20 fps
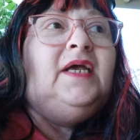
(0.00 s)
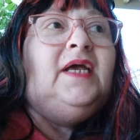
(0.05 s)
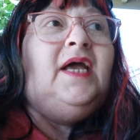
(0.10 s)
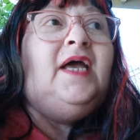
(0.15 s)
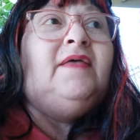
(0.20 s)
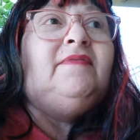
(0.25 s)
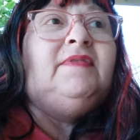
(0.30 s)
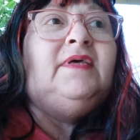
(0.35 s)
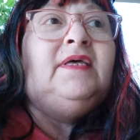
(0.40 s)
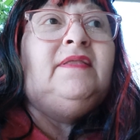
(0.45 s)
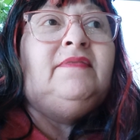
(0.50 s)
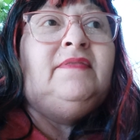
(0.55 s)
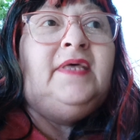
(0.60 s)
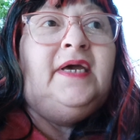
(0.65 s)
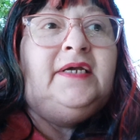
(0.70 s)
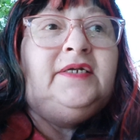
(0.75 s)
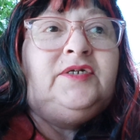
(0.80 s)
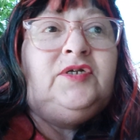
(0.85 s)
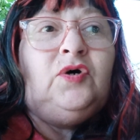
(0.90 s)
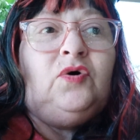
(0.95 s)
And then
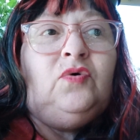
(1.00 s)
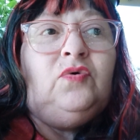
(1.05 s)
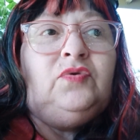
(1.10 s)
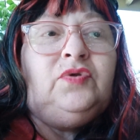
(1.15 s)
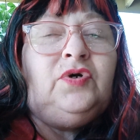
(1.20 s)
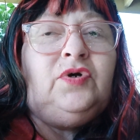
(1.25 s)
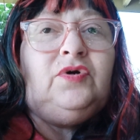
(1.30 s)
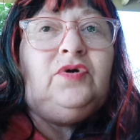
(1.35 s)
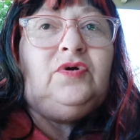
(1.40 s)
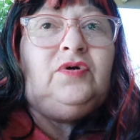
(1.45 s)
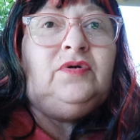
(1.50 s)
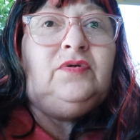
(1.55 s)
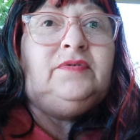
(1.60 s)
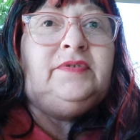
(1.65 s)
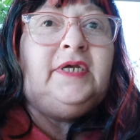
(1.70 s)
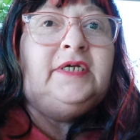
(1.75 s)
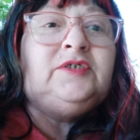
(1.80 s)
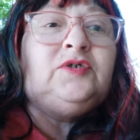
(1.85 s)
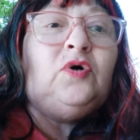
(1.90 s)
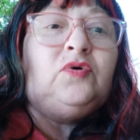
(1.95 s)
they told her
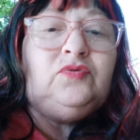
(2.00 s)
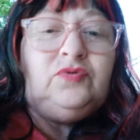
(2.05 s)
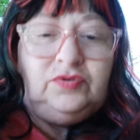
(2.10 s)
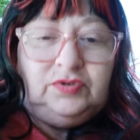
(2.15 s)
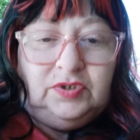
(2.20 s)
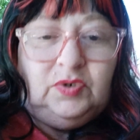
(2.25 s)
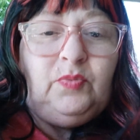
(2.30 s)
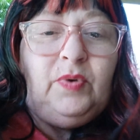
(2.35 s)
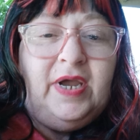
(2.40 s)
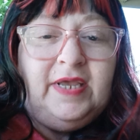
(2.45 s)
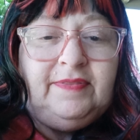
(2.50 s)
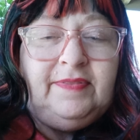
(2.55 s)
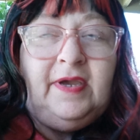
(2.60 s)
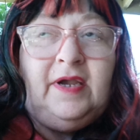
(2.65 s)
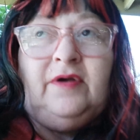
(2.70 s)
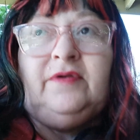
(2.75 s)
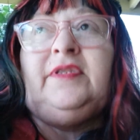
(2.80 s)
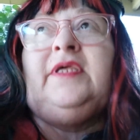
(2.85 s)
to wait there.